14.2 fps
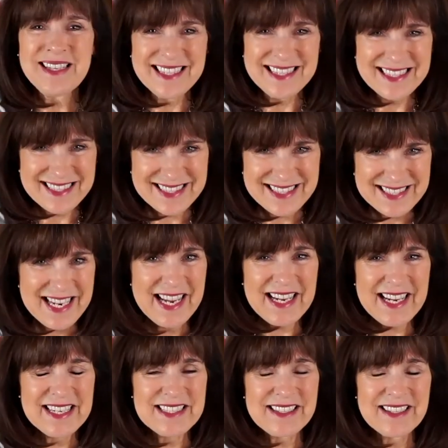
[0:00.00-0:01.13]

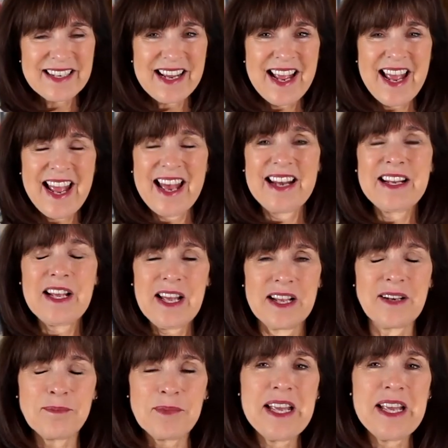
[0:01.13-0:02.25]
stayed
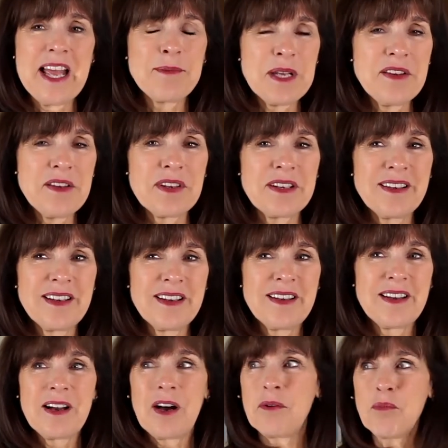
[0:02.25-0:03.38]
and became even
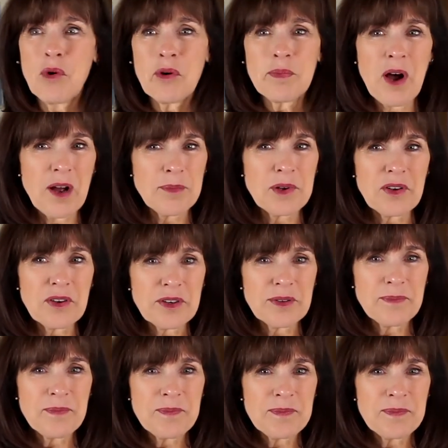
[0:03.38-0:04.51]
more popular.
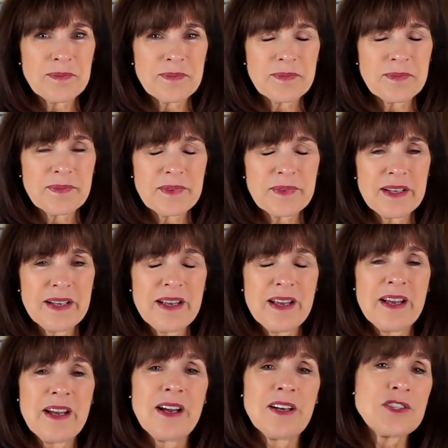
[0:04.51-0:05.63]

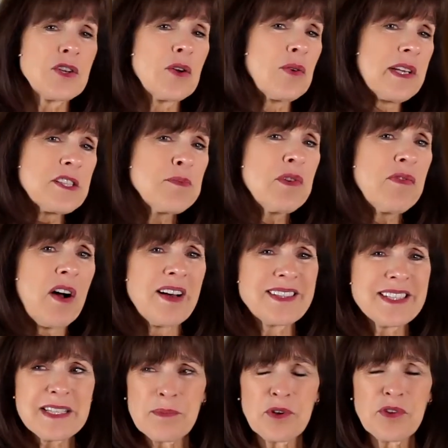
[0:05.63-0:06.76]
So let's move on
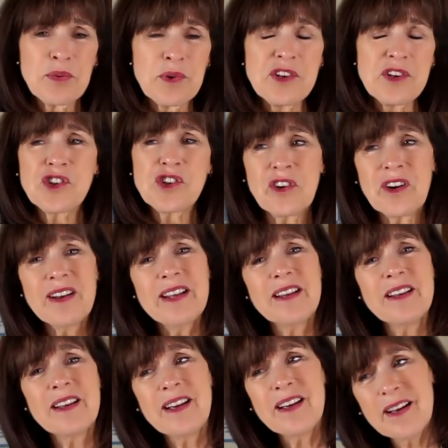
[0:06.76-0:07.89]
to number 3,
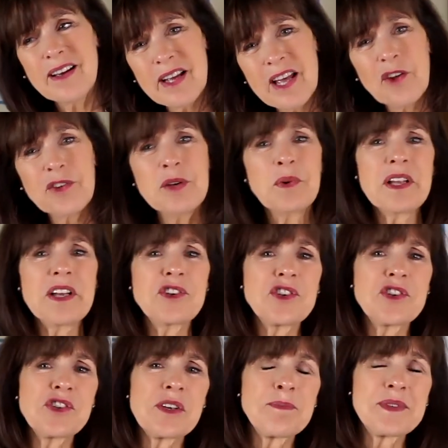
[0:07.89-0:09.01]
journaling, healthy
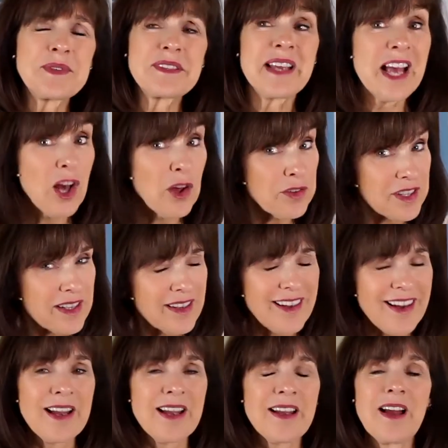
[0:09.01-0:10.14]
relationships. Healthy,
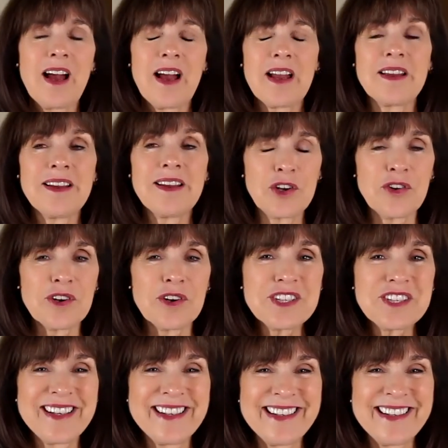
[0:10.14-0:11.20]
I encourage.